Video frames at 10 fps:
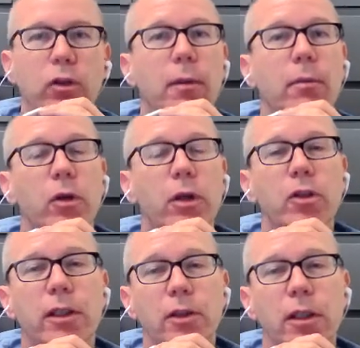
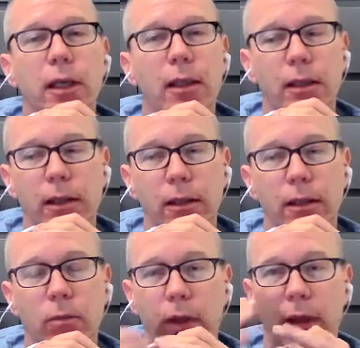You can change the
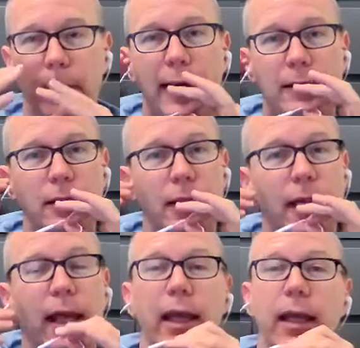litter with a
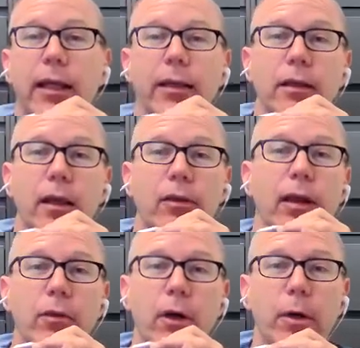mask
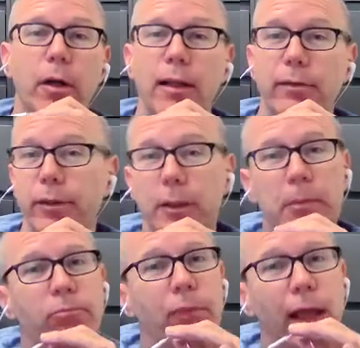and a set of rubber
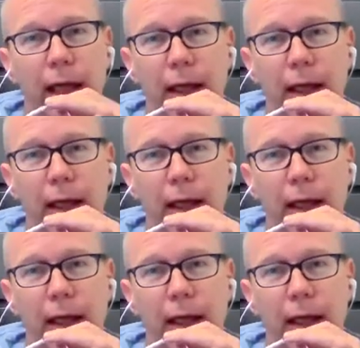gloves